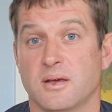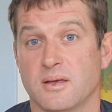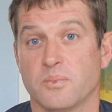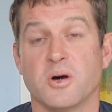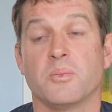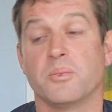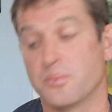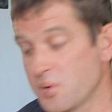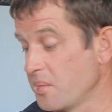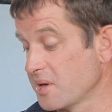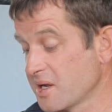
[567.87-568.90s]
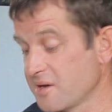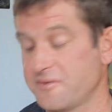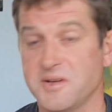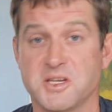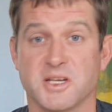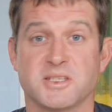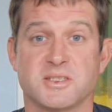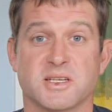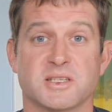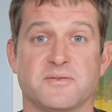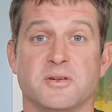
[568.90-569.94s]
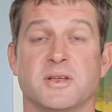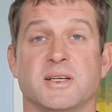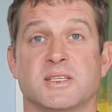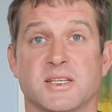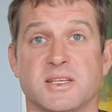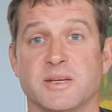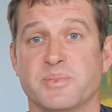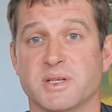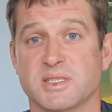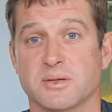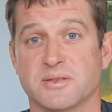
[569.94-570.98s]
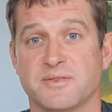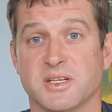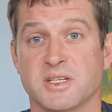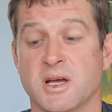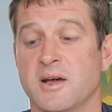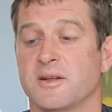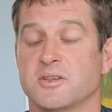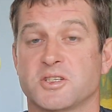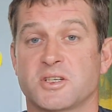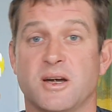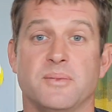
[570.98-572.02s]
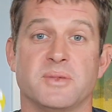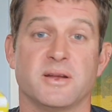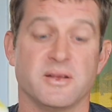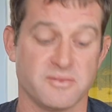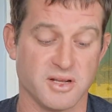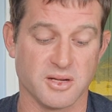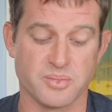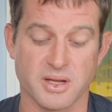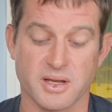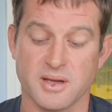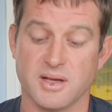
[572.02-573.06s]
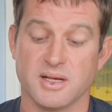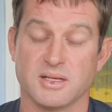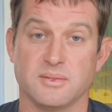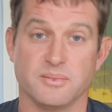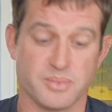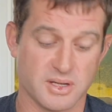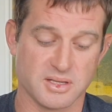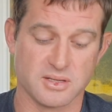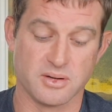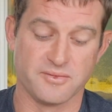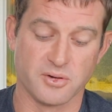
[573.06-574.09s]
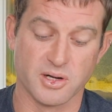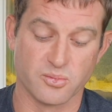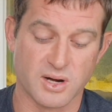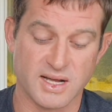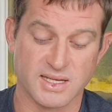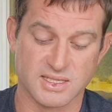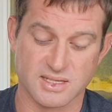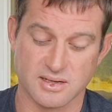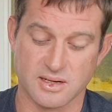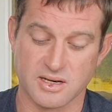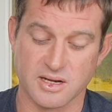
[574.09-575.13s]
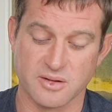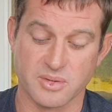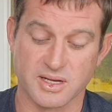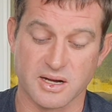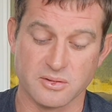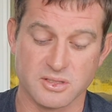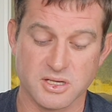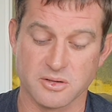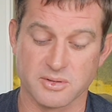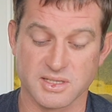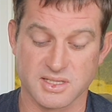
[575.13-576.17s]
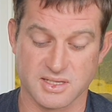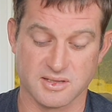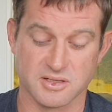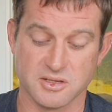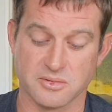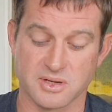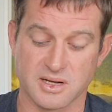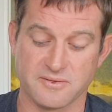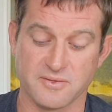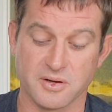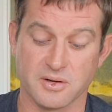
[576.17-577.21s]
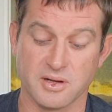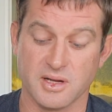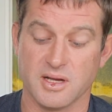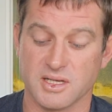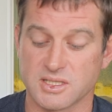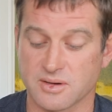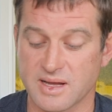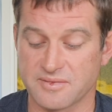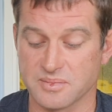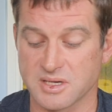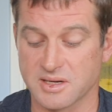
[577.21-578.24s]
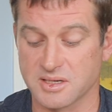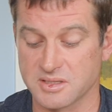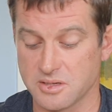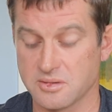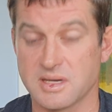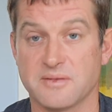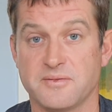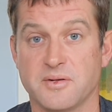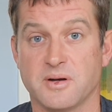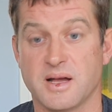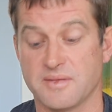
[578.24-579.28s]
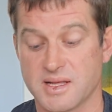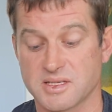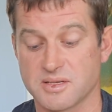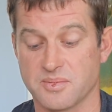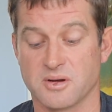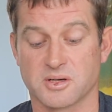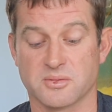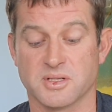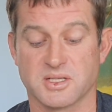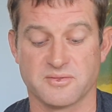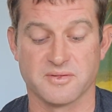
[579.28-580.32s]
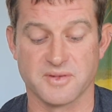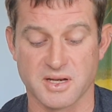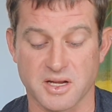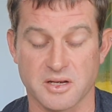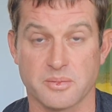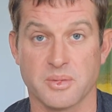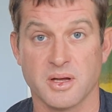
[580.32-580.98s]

Not probably going to fish it at 6 foot, that's the deepest I would fish, and I just cut them down if need be. But to avoid waste, I know my go-to is the 2.5 foot, so I have them tied at 2.5 foot and then some longer ones for if I need them.